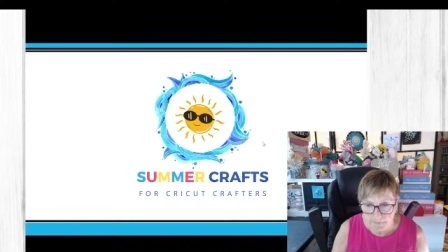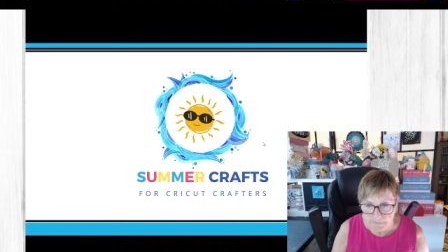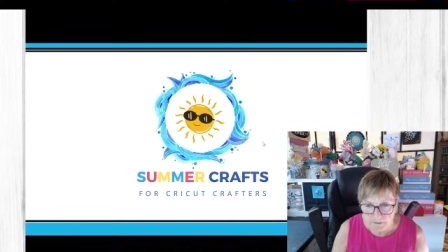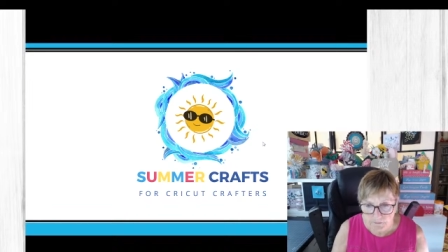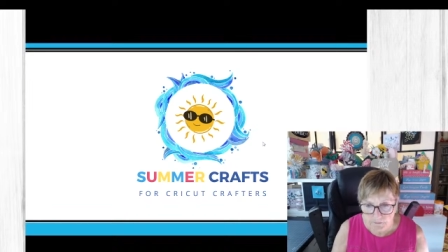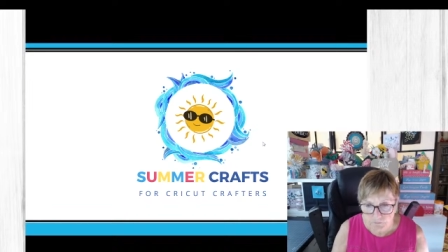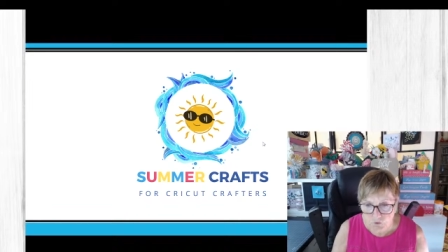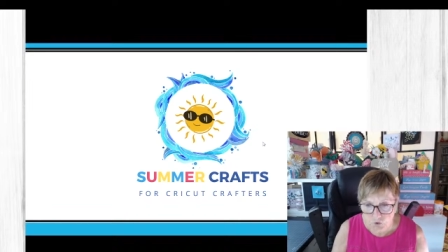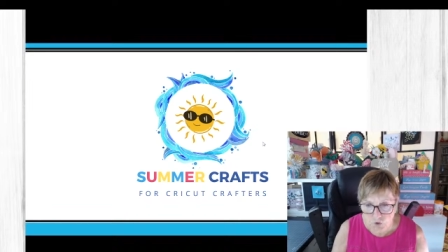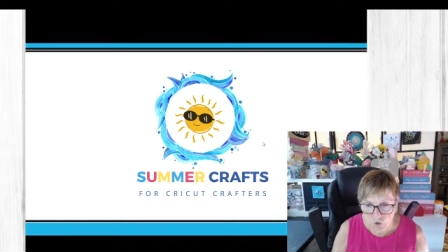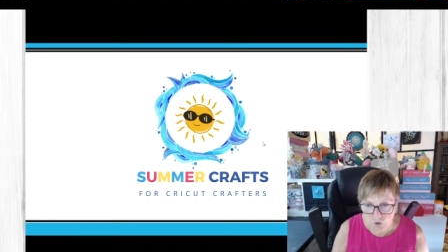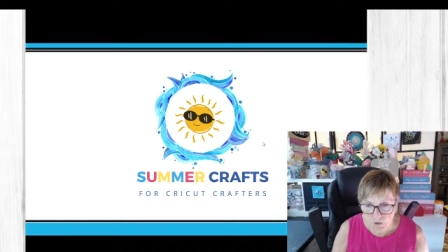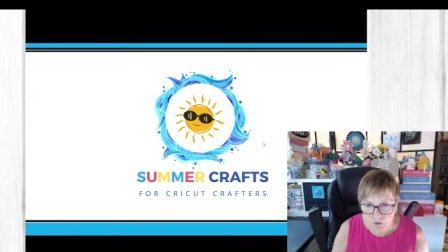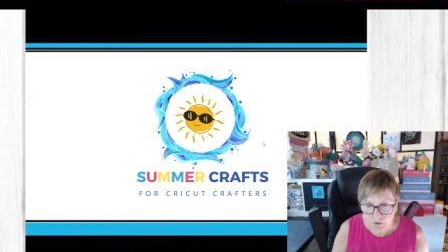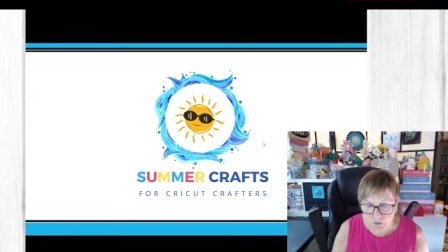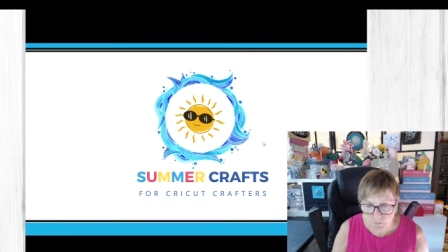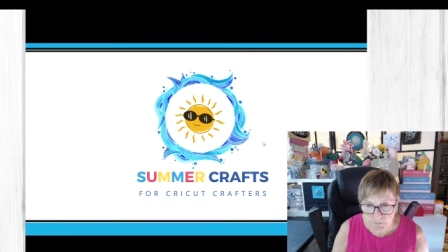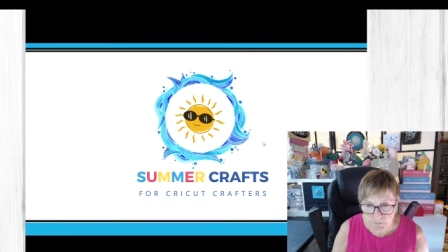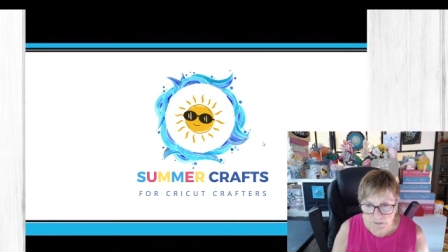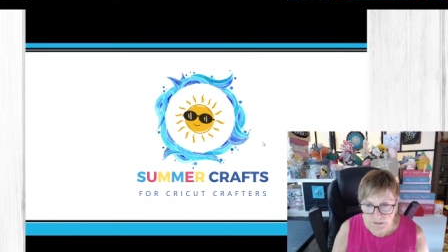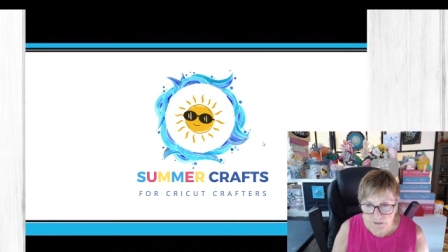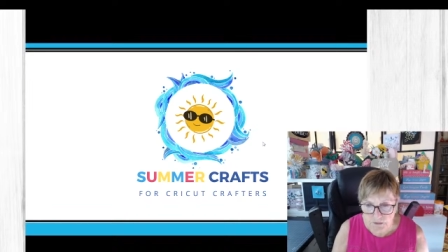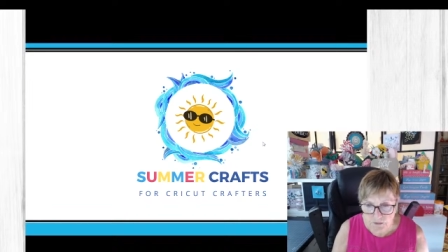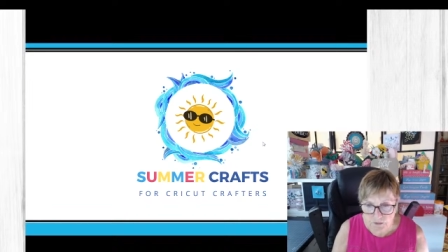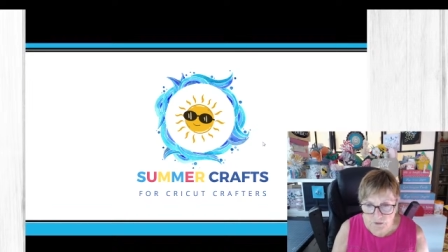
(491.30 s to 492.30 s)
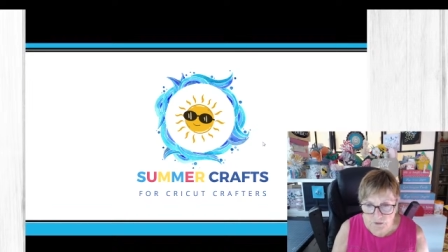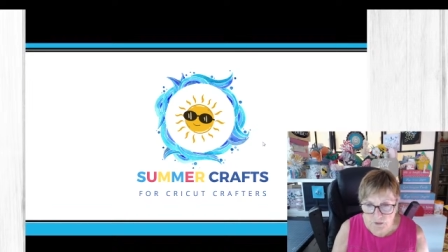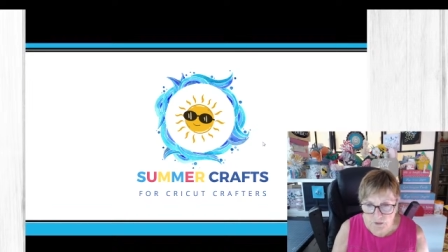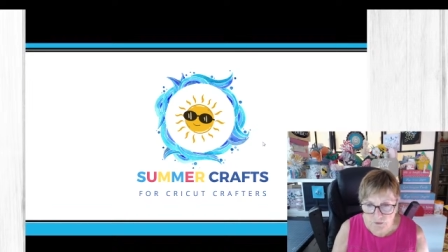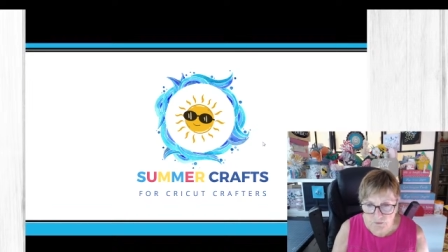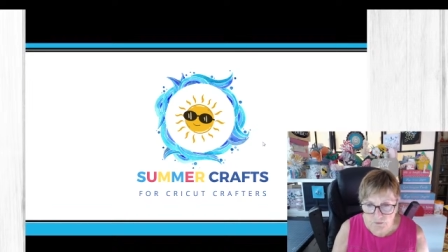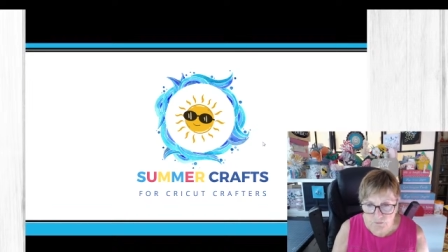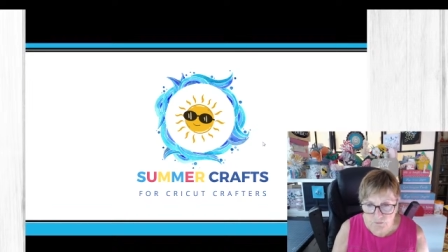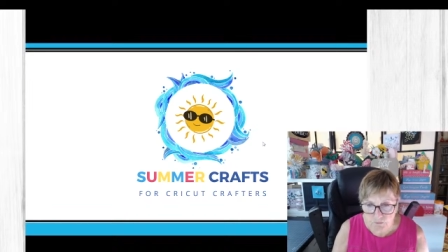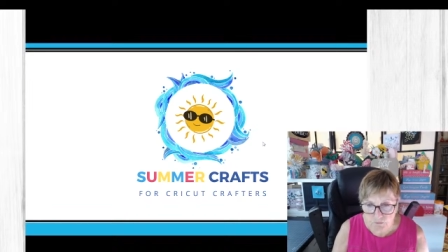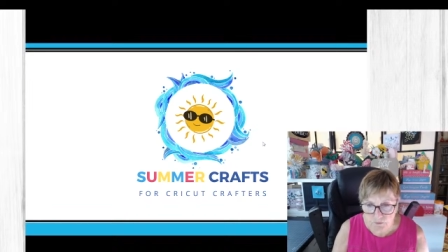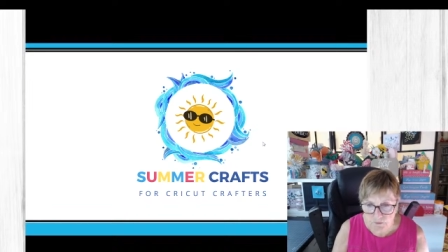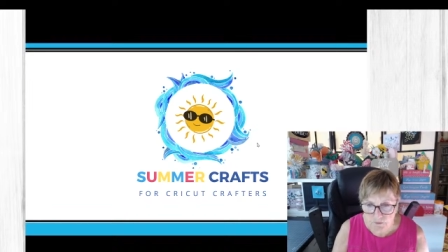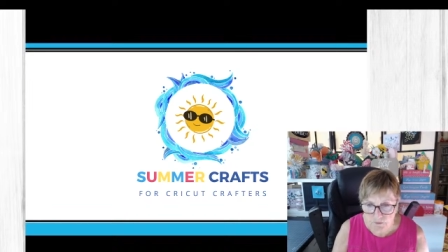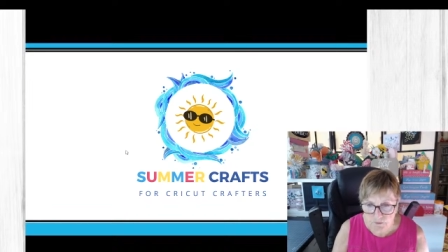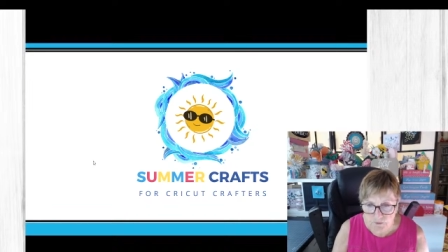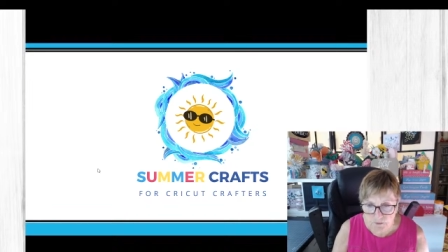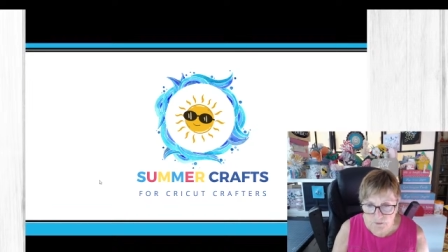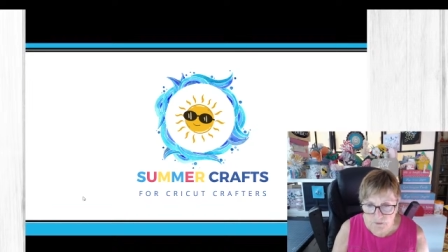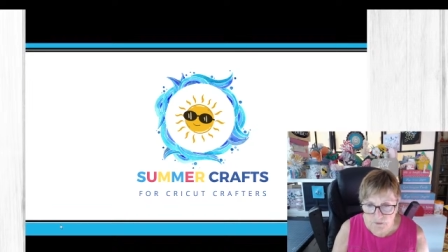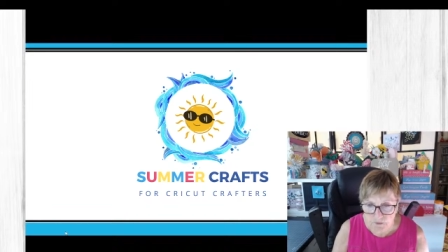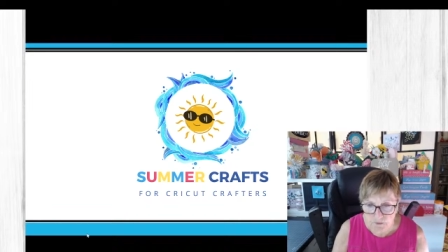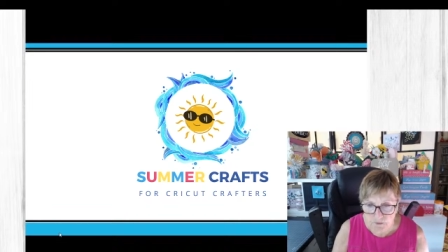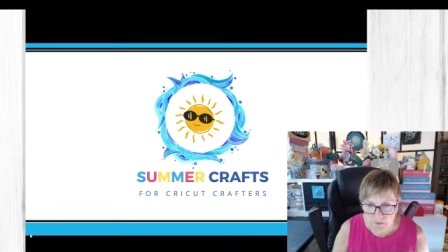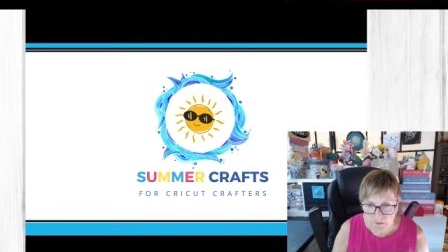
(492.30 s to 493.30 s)
Adjustment, no.
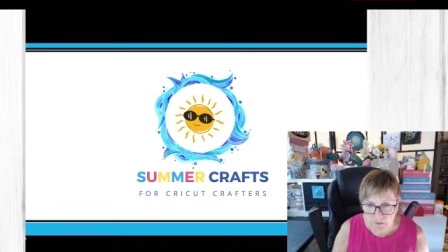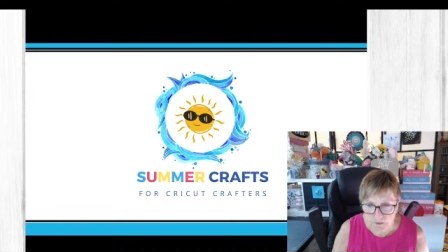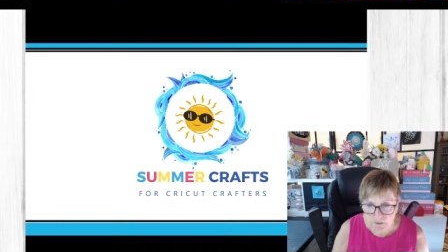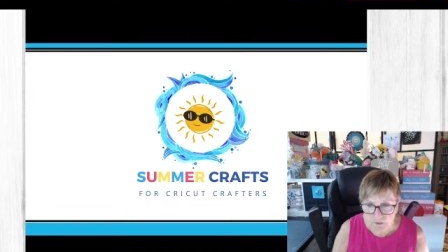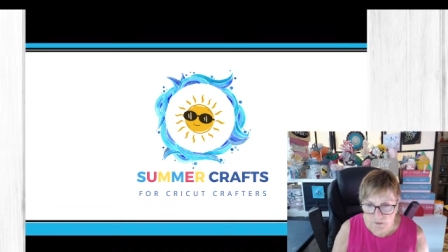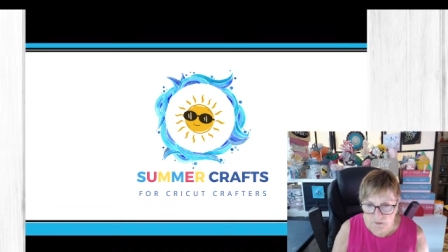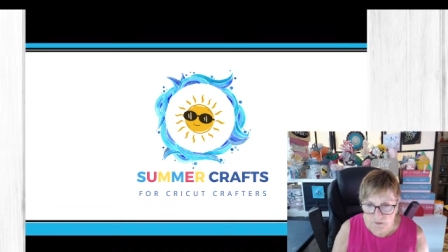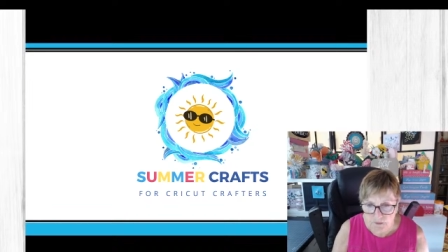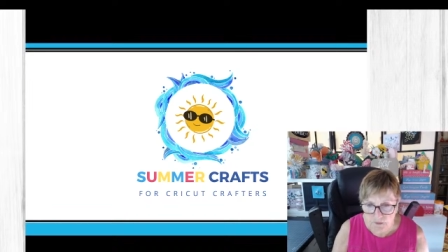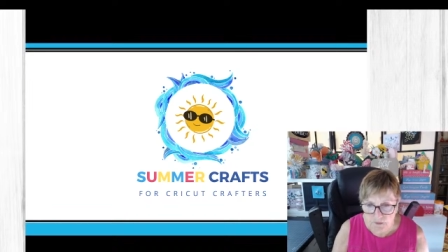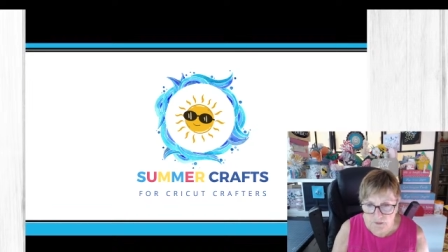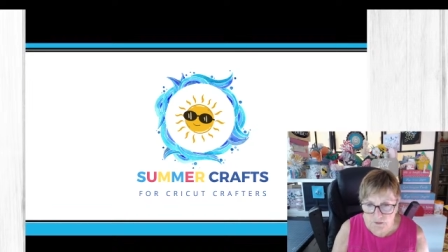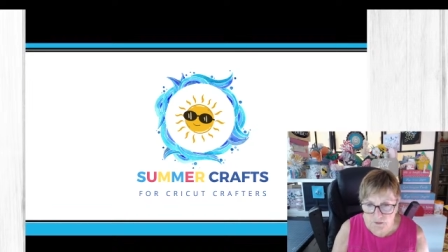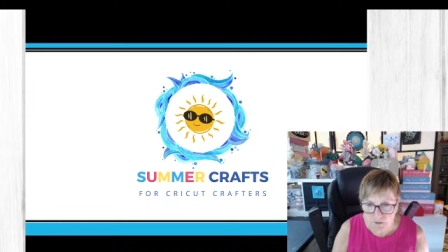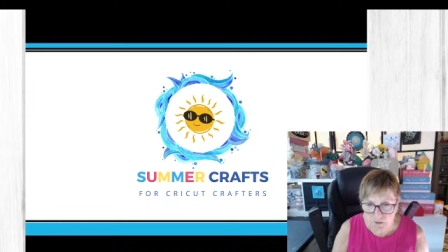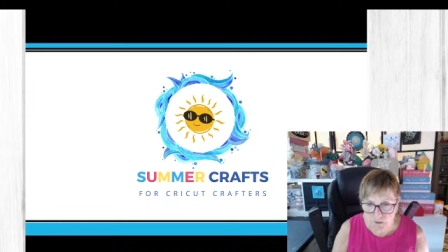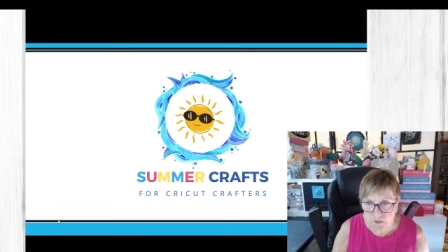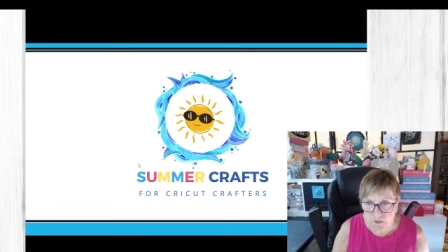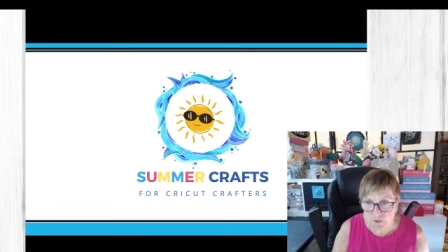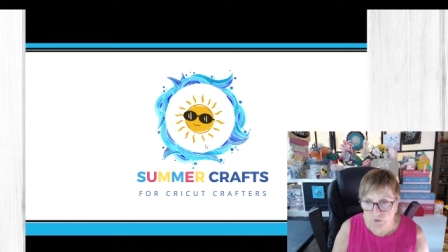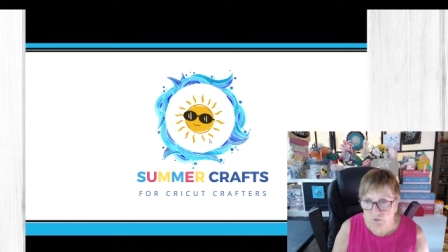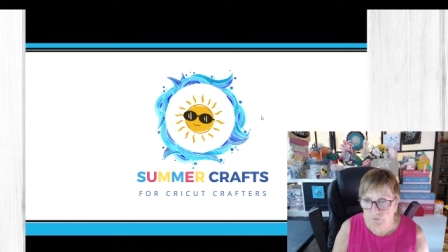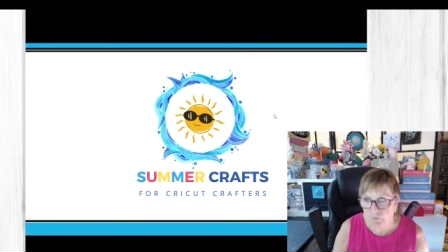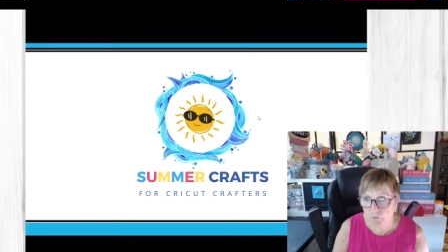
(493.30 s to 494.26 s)
I didn't hear.